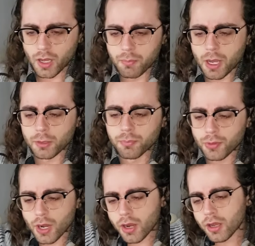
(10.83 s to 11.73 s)
about
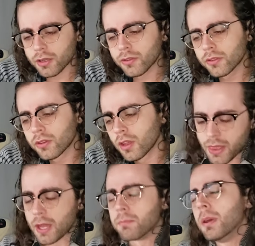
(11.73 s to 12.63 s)
products
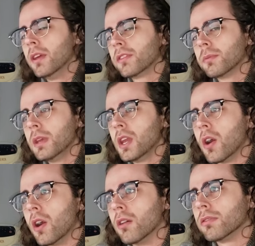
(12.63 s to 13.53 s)
that piss me
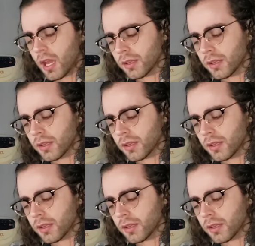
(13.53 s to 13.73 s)
off.